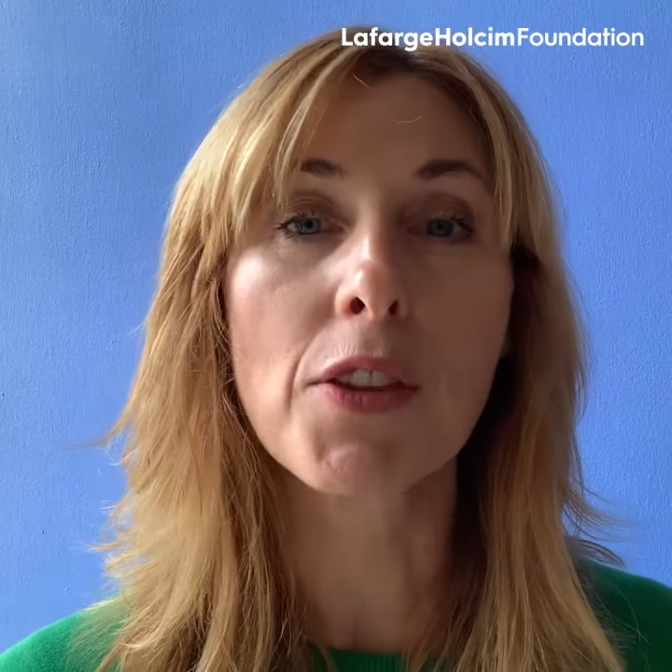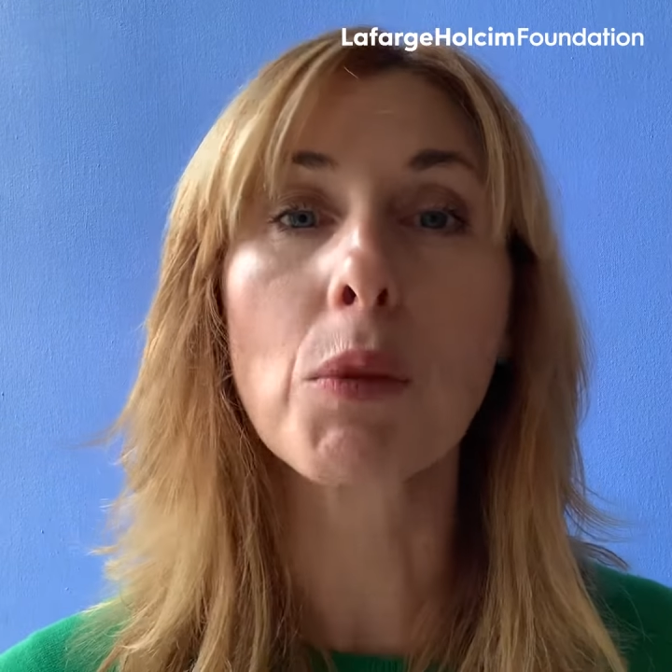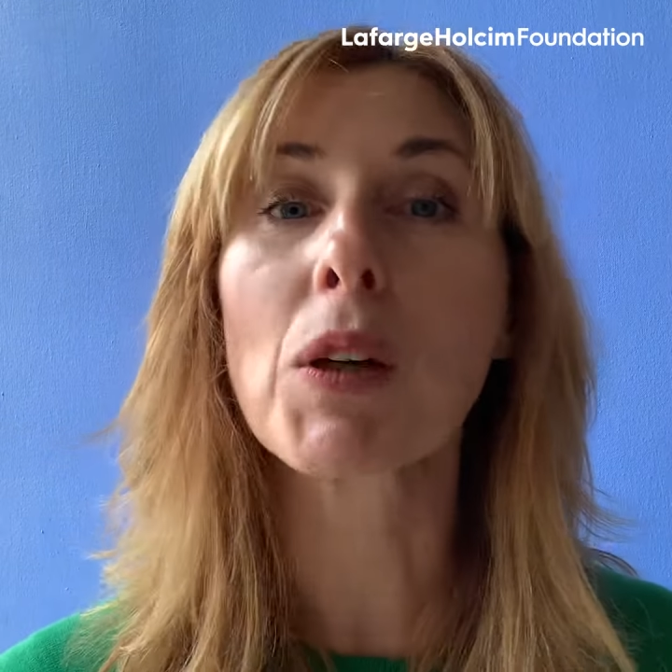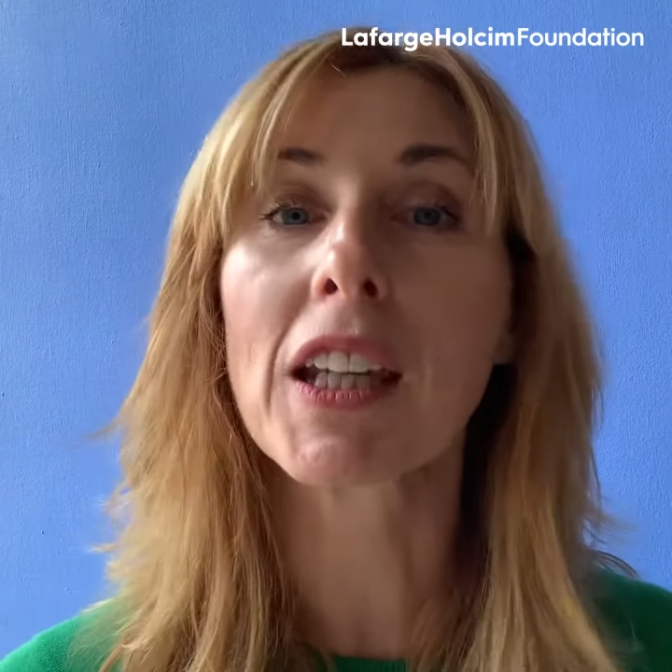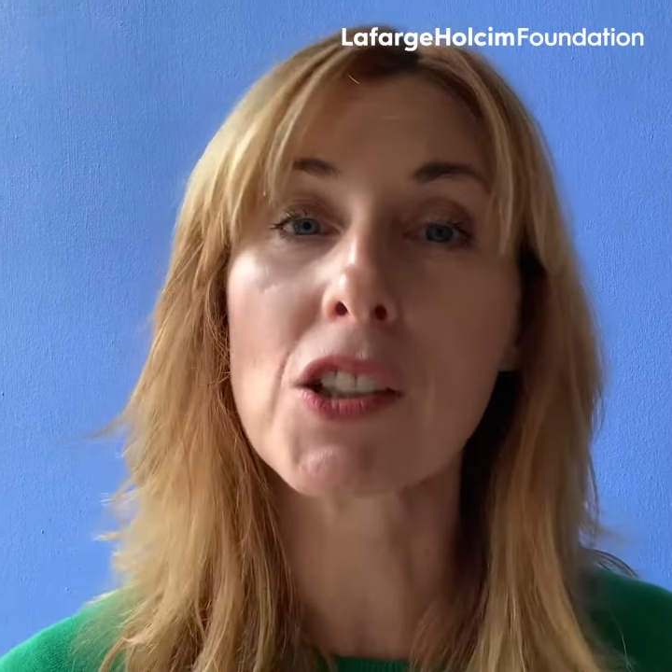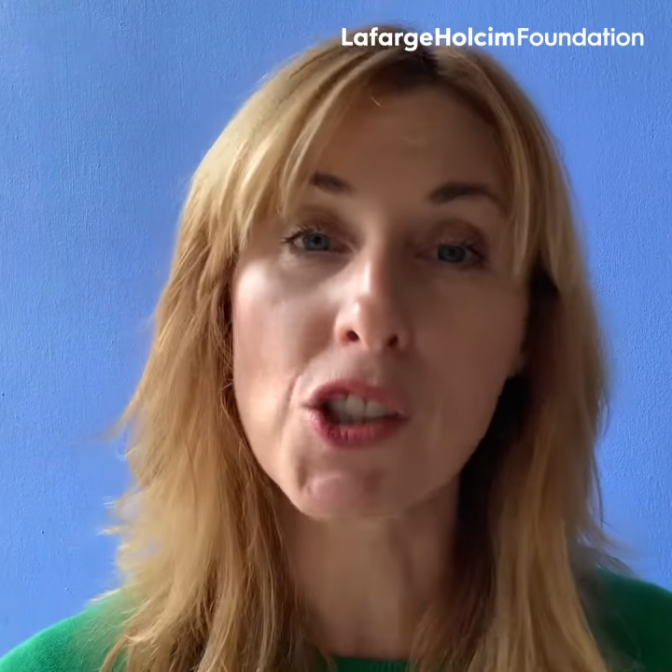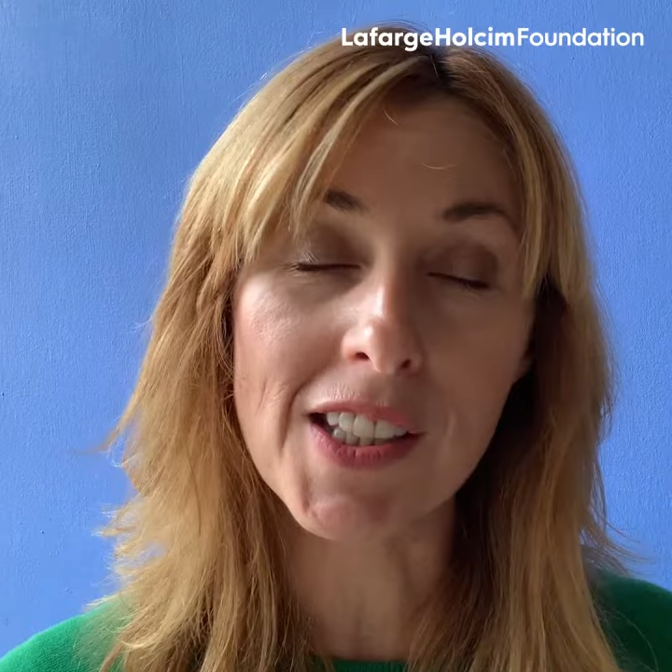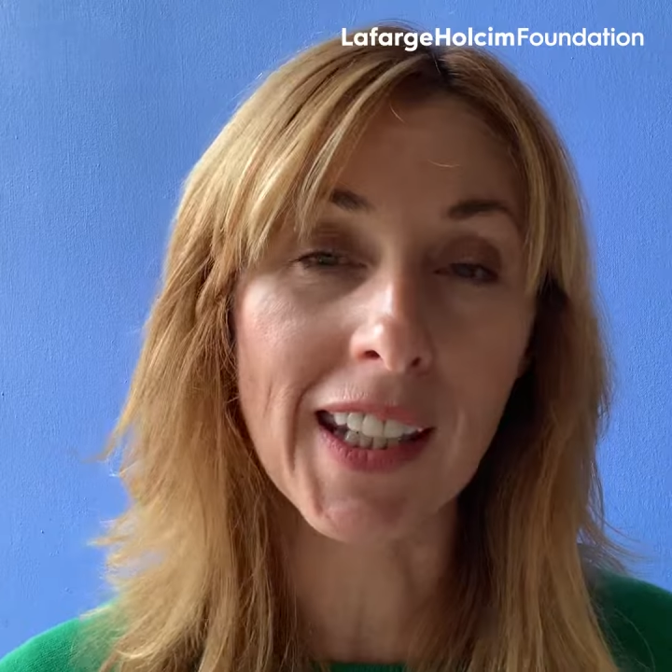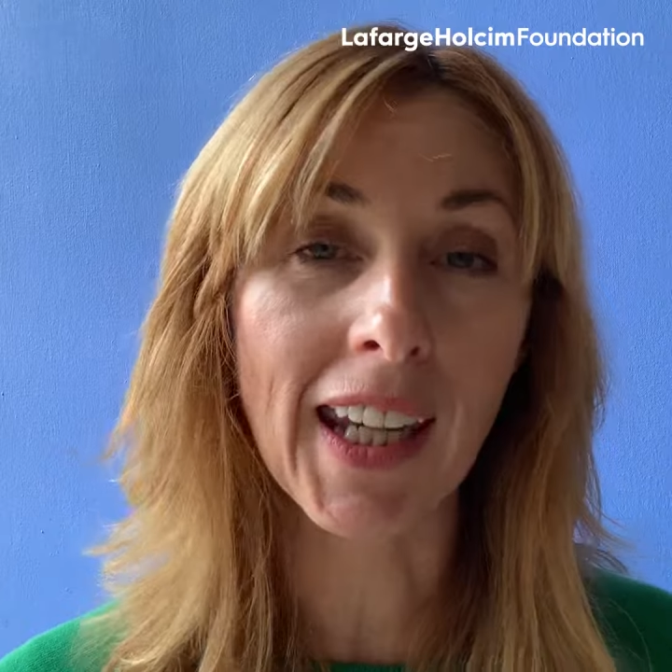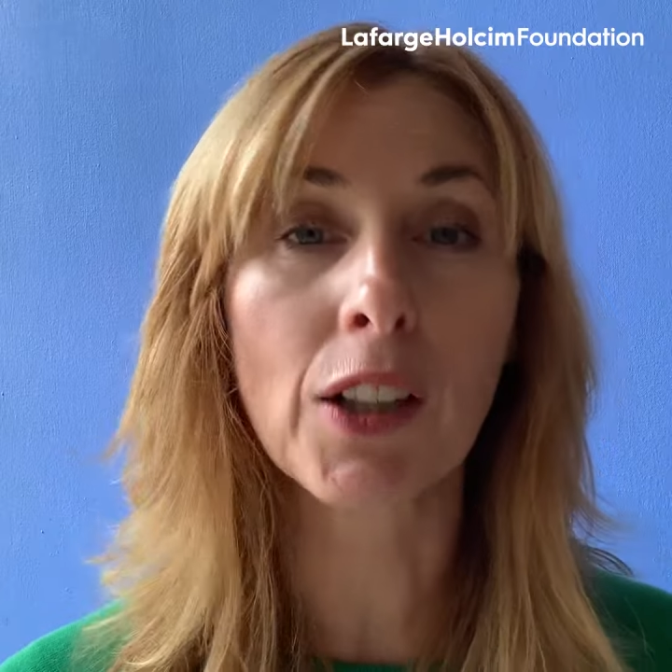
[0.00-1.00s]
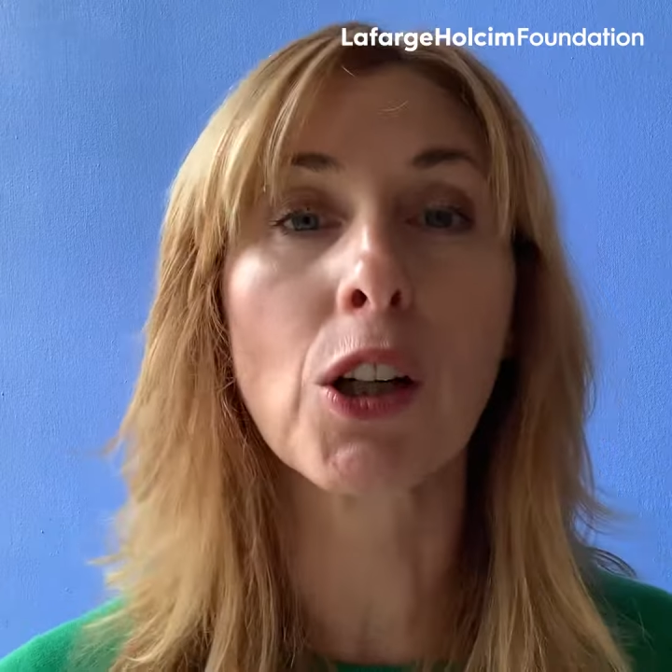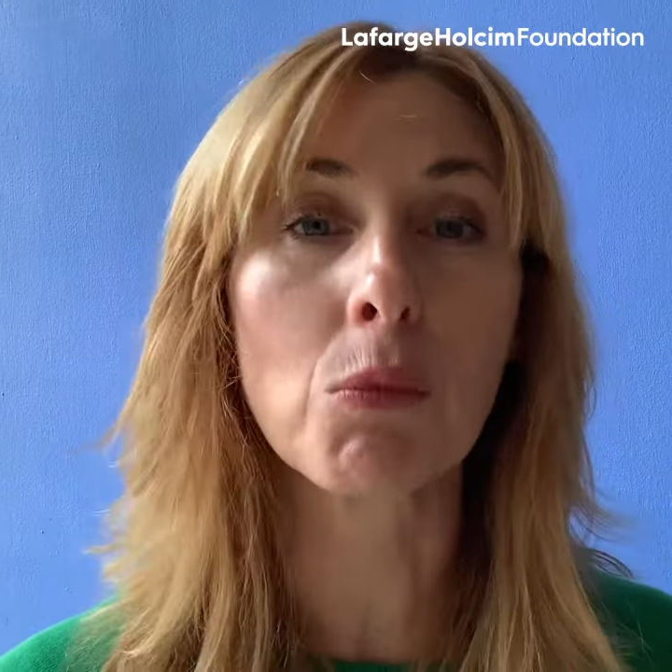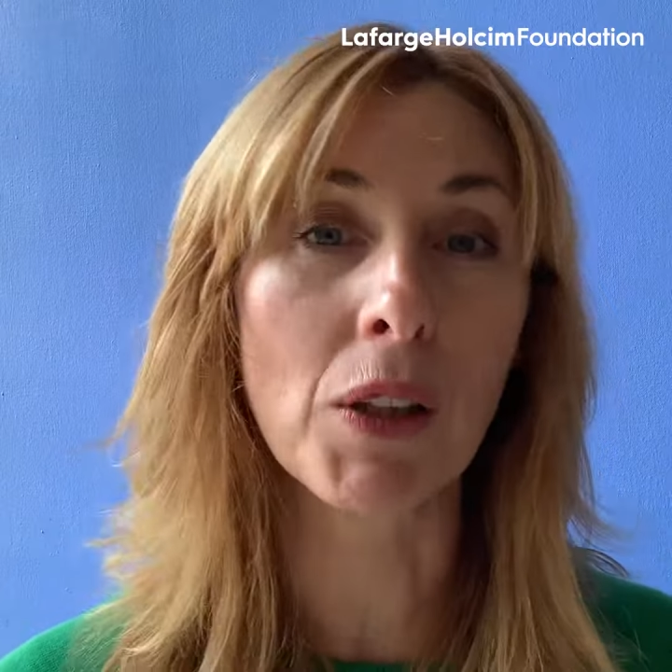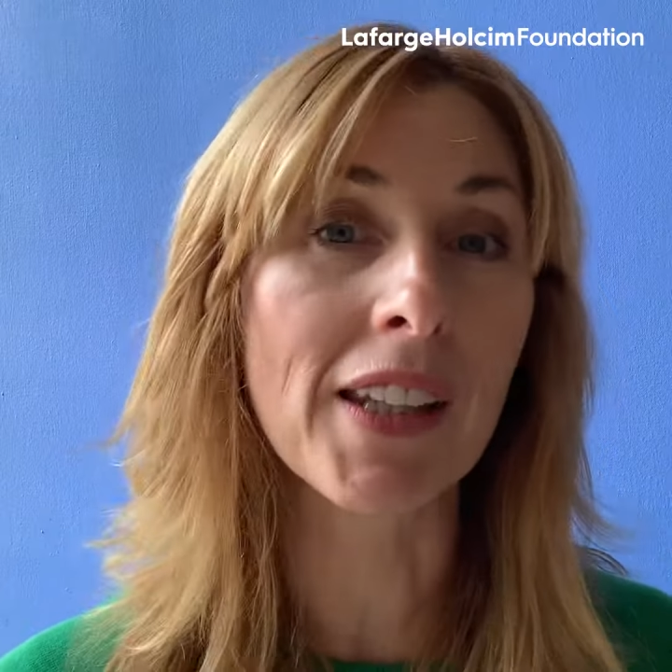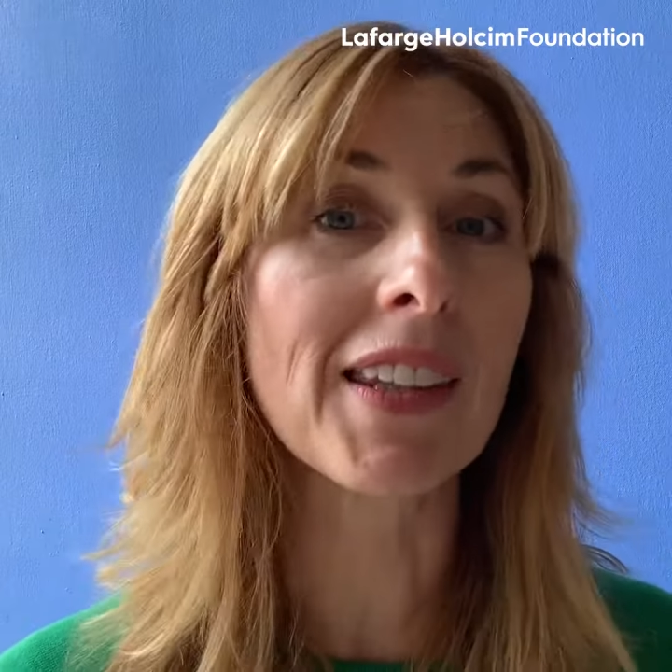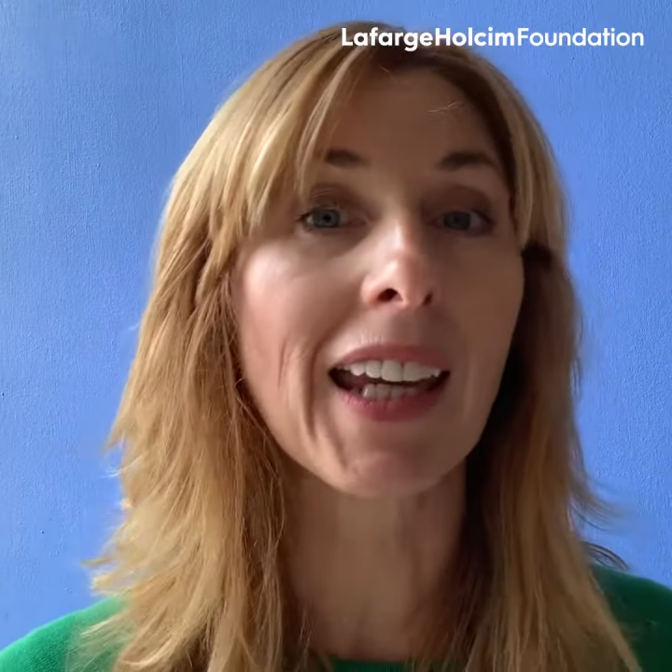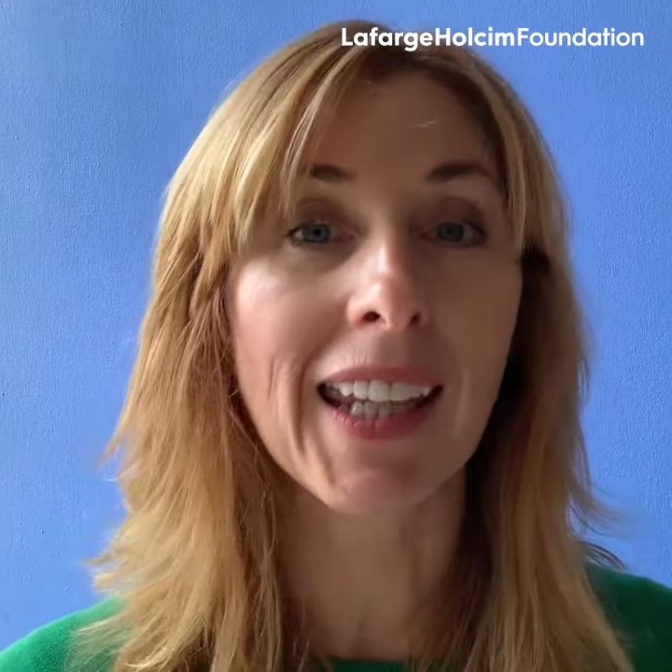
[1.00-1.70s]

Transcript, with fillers: that we can just get on with,